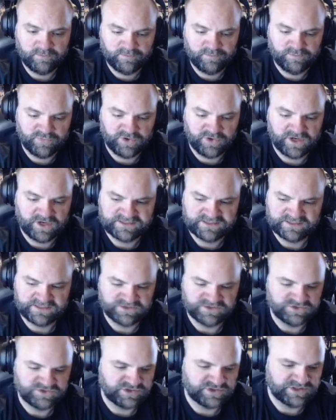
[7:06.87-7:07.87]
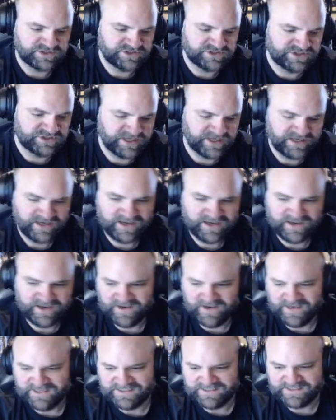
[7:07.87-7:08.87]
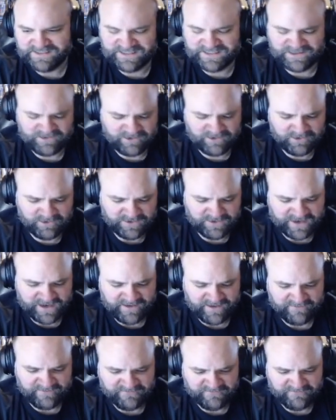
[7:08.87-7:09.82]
Press and Drill Shot. Still only at